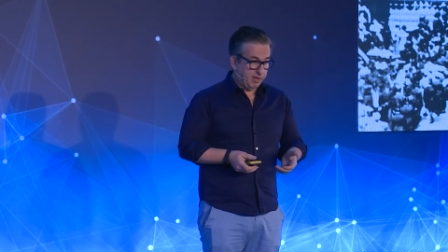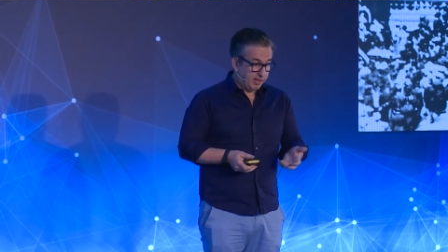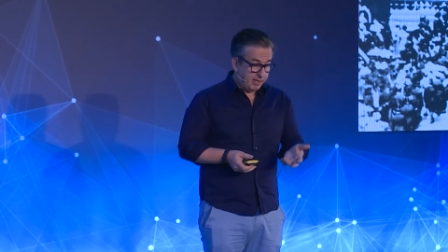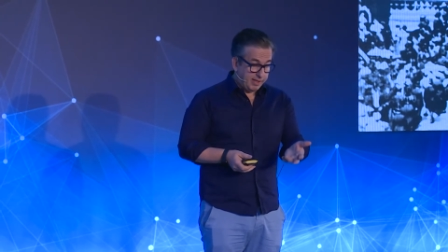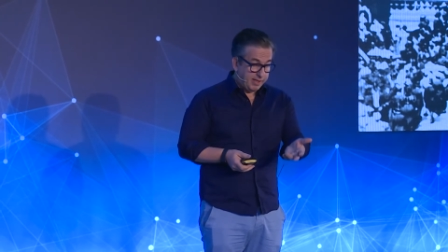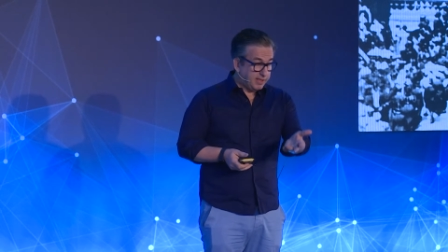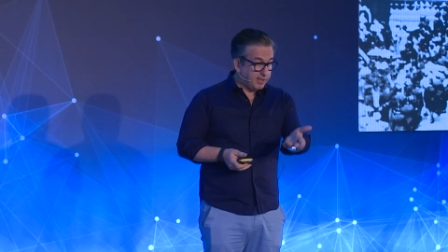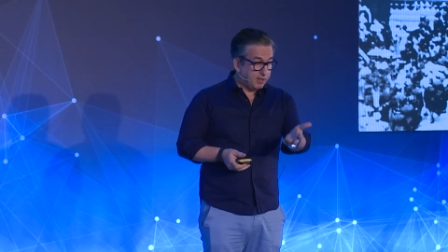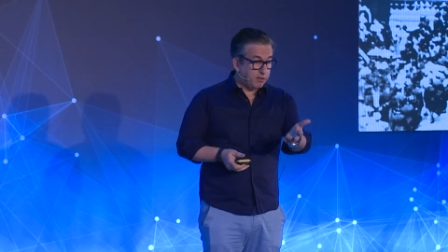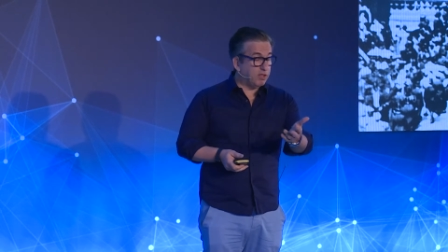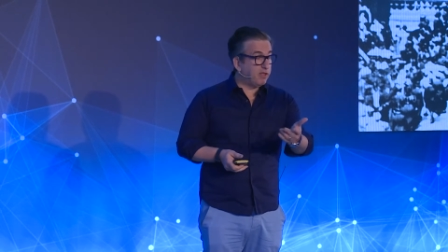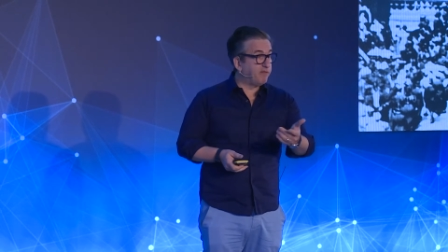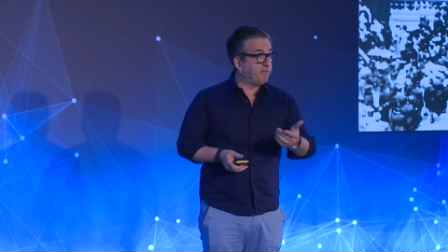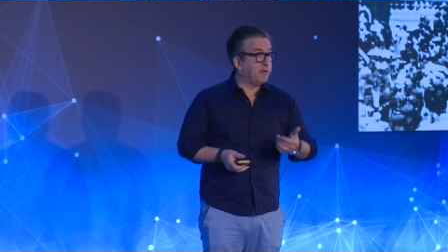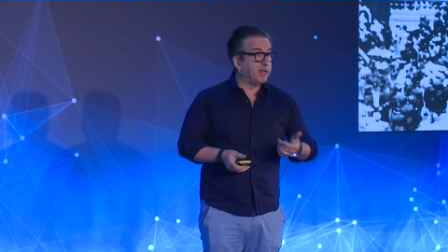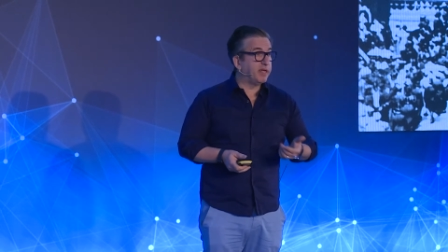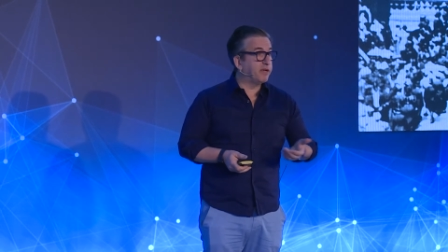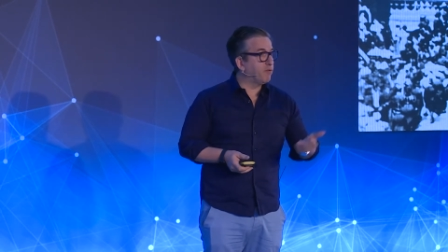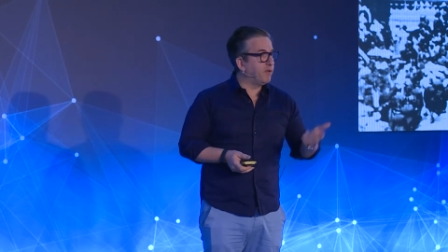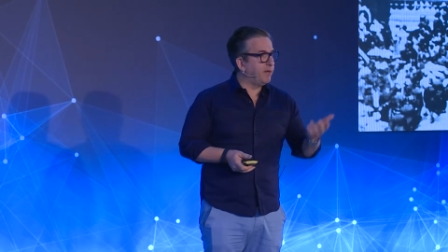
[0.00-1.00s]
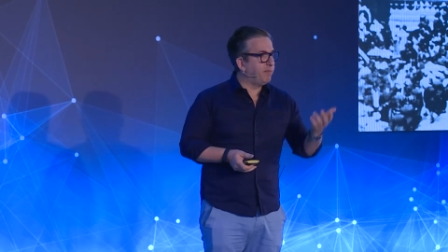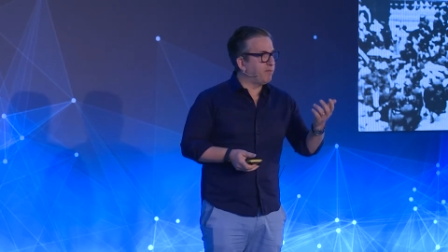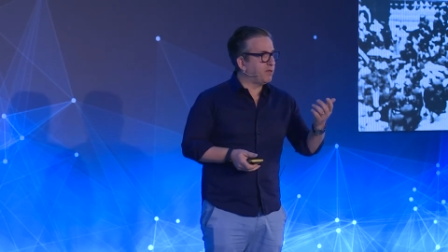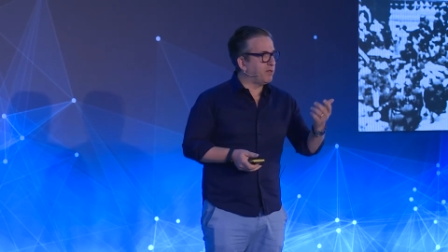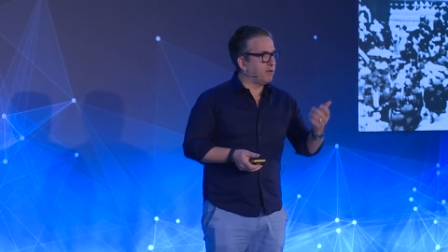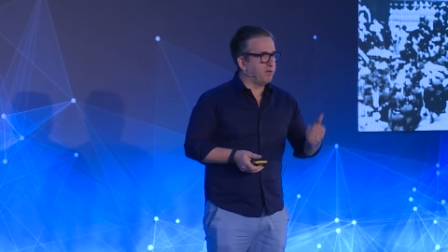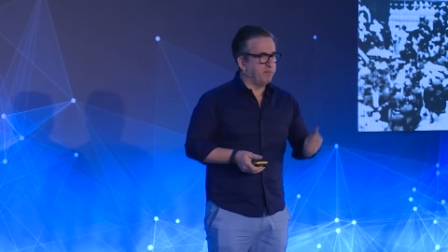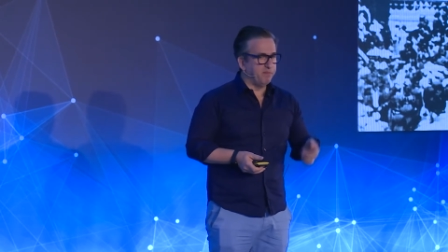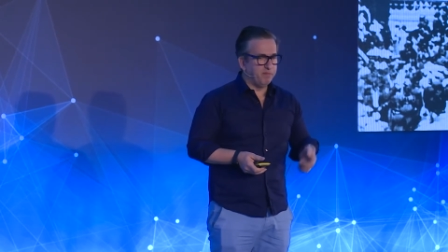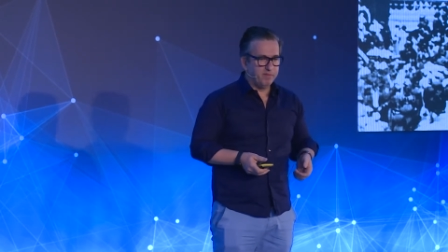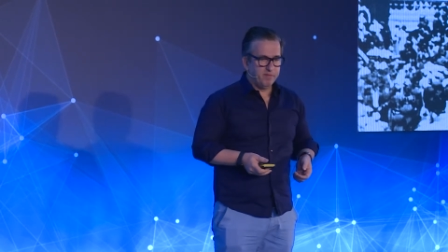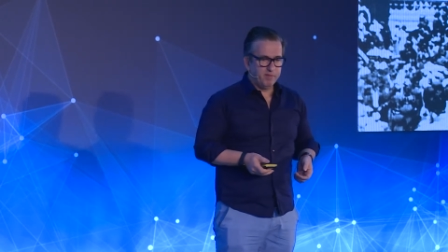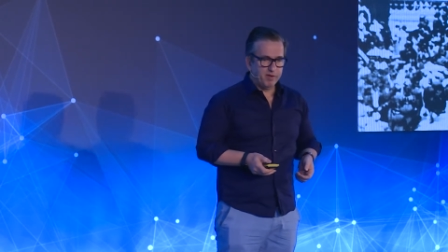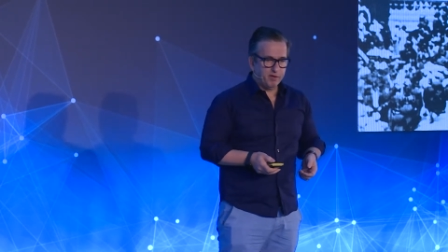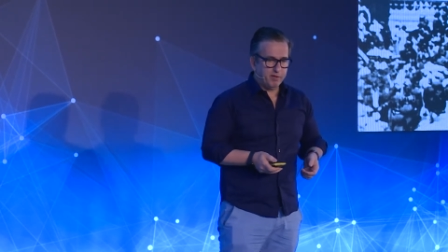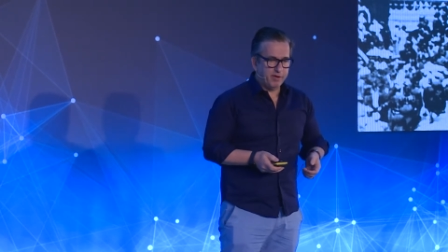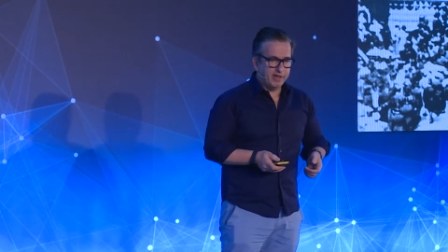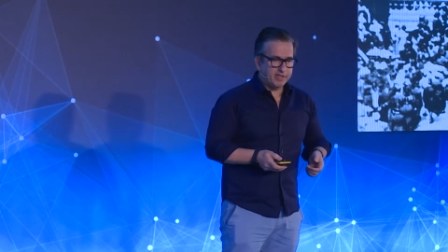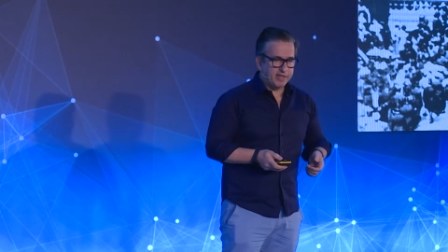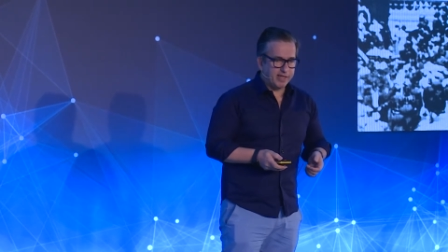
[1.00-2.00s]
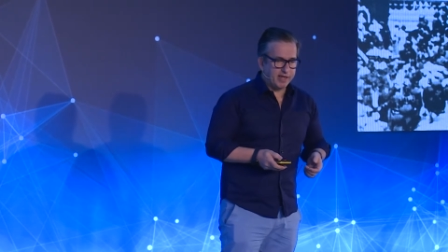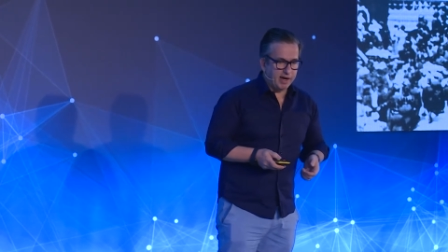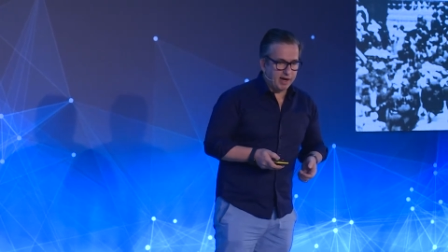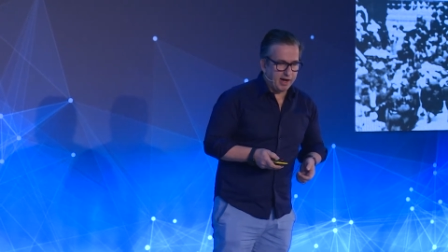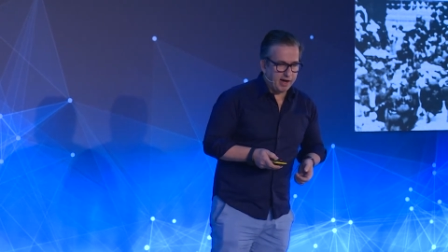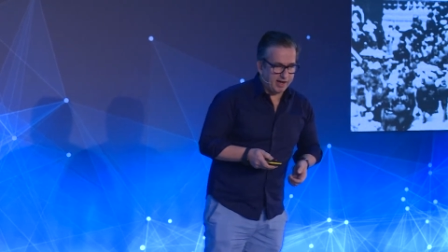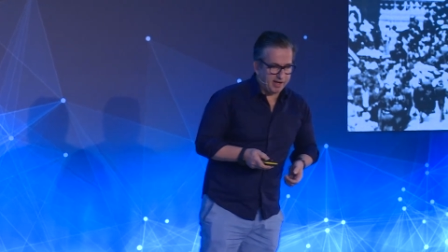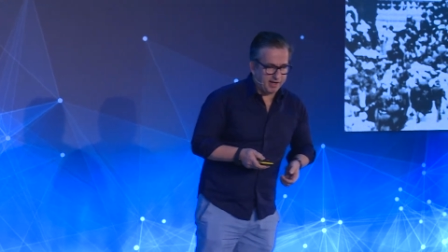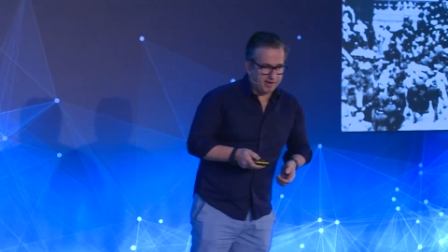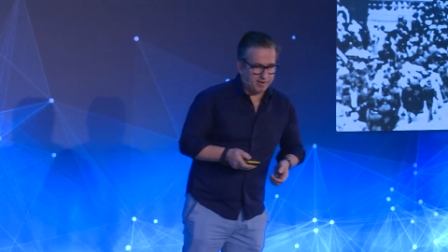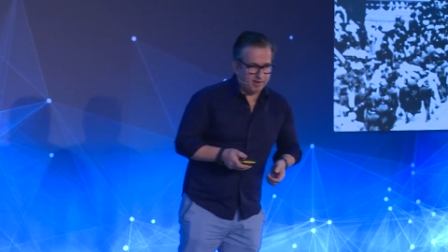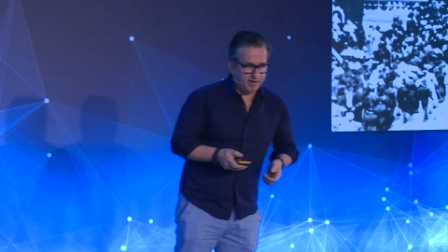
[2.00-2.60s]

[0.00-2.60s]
This could have been crypto, crazy guy.